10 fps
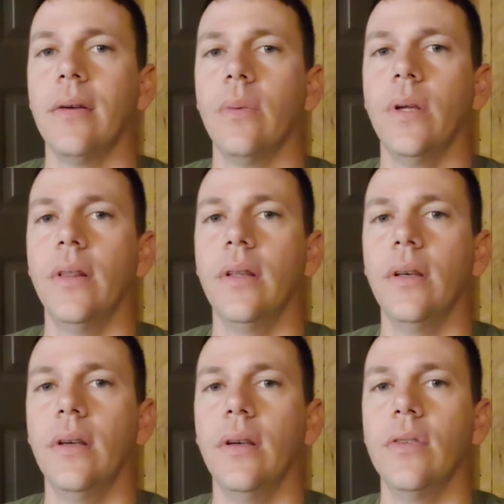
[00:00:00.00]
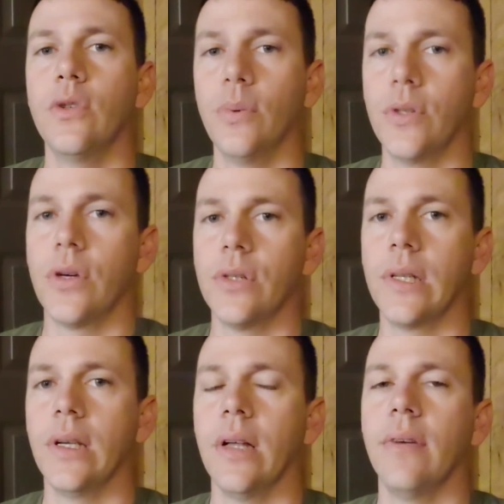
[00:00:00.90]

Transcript: with the supercharger kit.